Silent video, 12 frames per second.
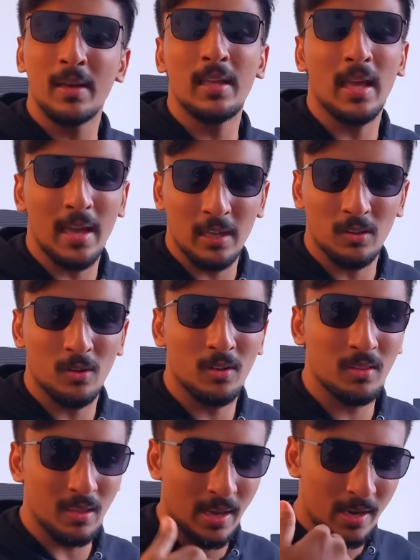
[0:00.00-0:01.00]
in many
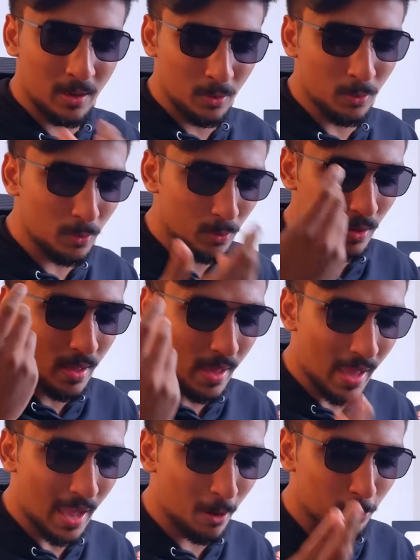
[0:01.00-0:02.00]
hackathons, I do
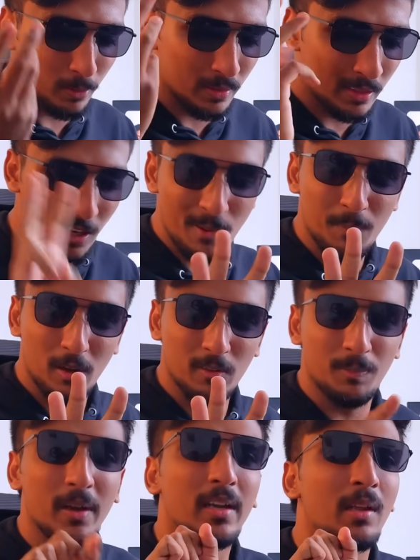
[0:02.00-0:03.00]
have three
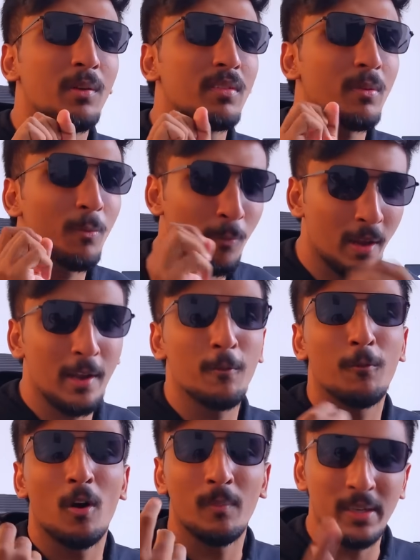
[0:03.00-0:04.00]
perspectives while
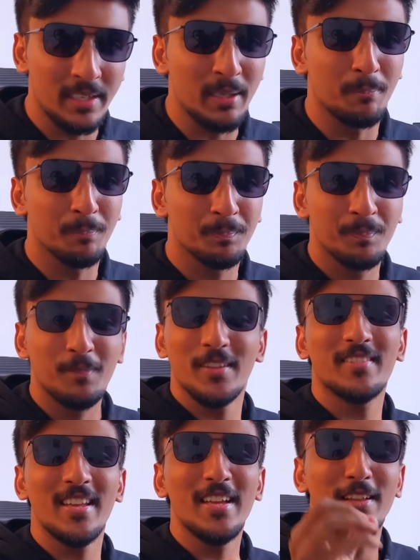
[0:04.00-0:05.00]
you form a team.
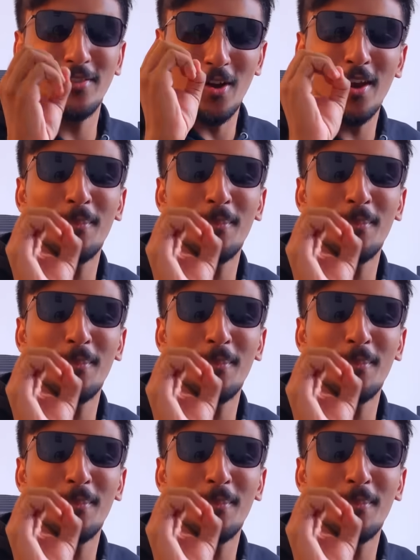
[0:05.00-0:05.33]
First thing is